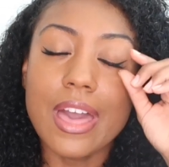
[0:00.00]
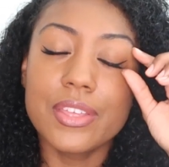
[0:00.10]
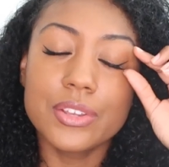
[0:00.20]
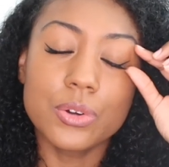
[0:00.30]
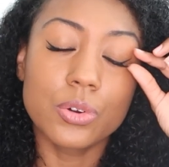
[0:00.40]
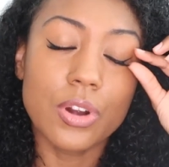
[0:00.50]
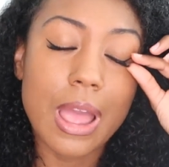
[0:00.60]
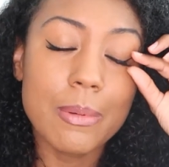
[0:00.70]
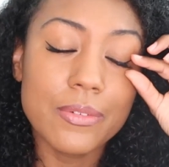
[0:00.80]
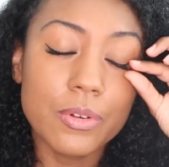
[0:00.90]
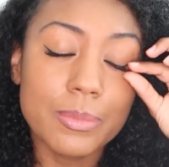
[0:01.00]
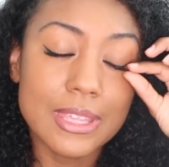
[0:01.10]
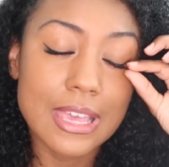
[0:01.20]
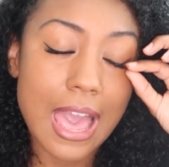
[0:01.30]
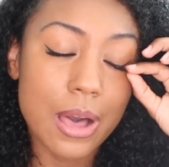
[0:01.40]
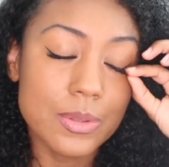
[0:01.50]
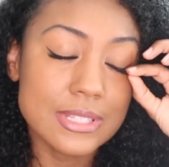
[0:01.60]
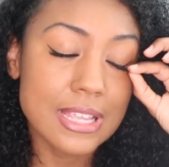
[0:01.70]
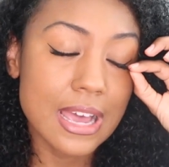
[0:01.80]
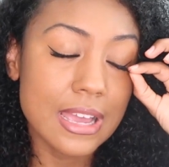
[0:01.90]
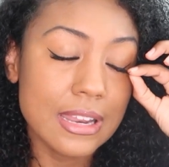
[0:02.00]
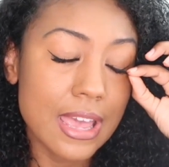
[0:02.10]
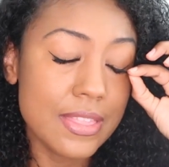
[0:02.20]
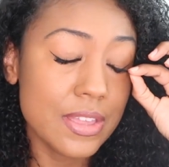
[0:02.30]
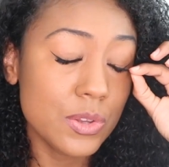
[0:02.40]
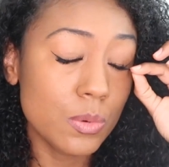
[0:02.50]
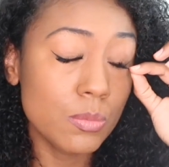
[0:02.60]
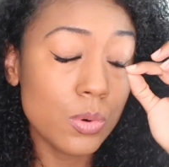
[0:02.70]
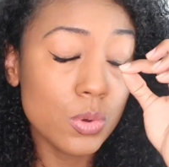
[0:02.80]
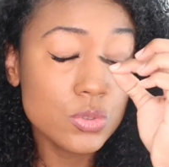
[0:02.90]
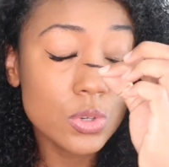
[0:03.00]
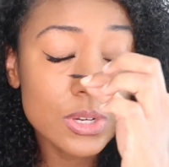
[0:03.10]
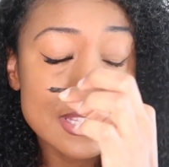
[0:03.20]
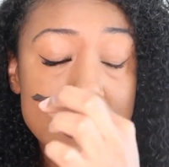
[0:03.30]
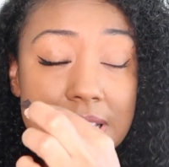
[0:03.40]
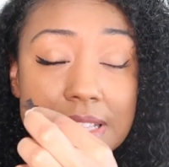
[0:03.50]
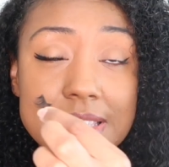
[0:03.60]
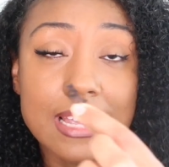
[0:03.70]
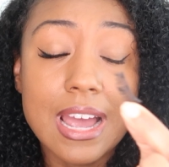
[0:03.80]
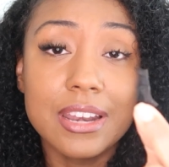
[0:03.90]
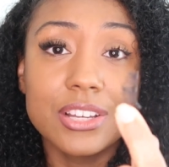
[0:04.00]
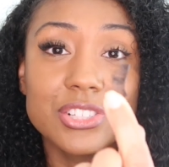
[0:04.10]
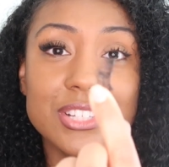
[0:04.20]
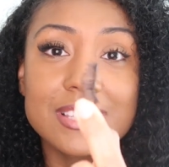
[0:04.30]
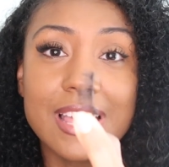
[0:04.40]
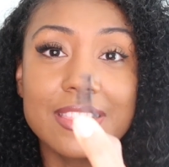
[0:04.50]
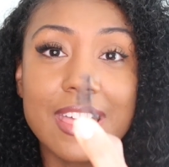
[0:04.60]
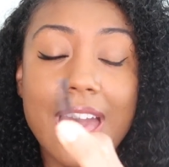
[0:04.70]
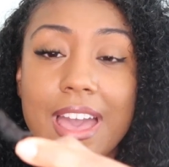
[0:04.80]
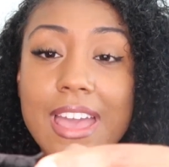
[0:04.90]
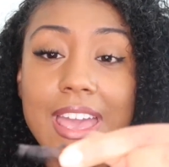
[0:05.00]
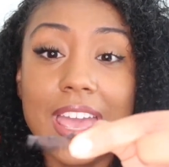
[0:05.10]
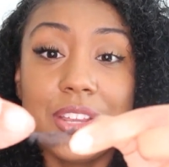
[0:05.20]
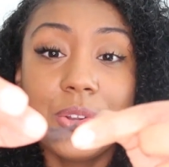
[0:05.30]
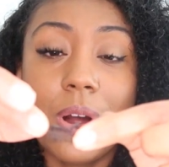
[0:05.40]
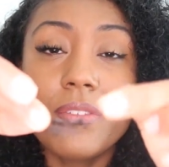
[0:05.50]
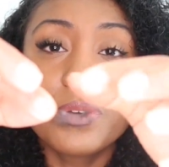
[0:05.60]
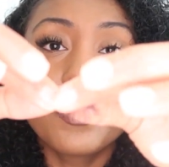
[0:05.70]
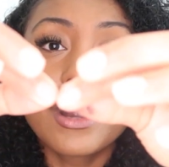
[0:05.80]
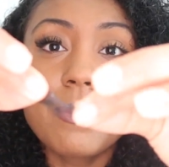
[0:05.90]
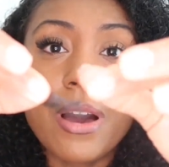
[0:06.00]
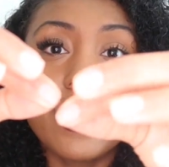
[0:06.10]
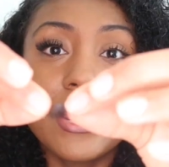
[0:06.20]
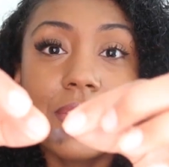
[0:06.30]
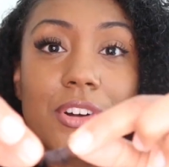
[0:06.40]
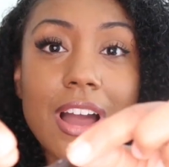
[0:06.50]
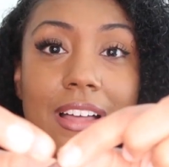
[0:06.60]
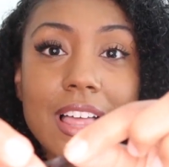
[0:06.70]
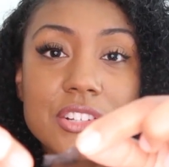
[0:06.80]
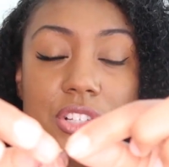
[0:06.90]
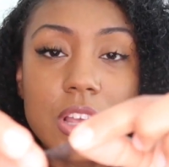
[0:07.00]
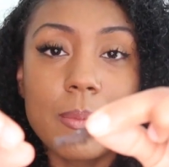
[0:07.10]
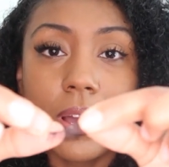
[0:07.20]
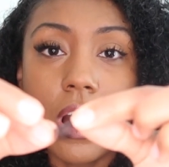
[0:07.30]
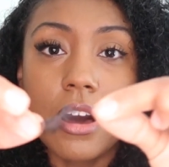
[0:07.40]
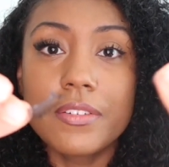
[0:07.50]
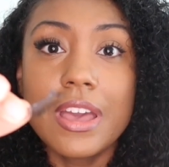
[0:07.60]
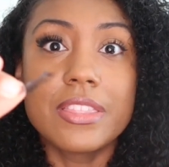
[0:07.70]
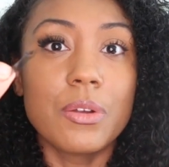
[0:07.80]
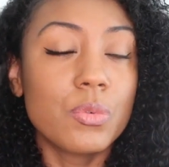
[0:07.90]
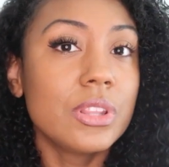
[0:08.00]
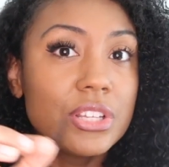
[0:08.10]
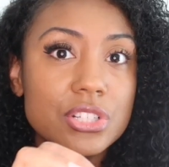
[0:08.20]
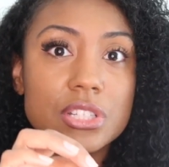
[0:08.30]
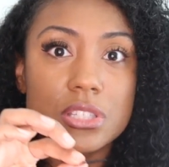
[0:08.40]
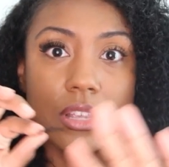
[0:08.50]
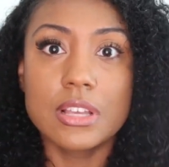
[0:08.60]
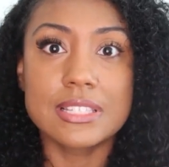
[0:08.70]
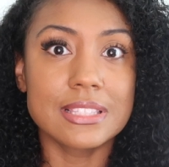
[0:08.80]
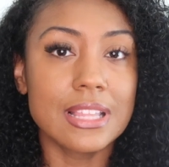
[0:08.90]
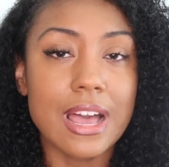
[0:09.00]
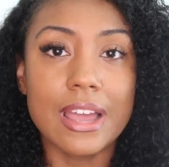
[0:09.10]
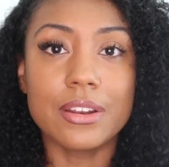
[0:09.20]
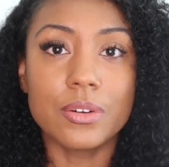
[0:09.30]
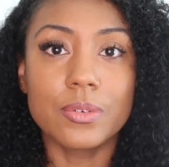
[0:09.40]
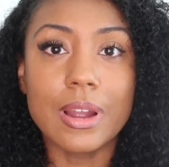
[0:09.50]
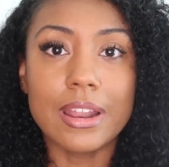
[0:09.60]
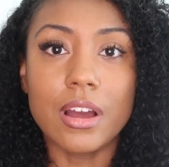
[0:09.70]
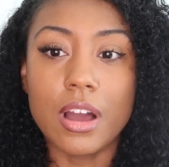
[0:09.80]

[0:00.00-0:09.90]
and then you'll grab it from the outside and then you'll pull towards the inside just like that. And you don't have to worry about any of your eyelashes coming off. They really just slide right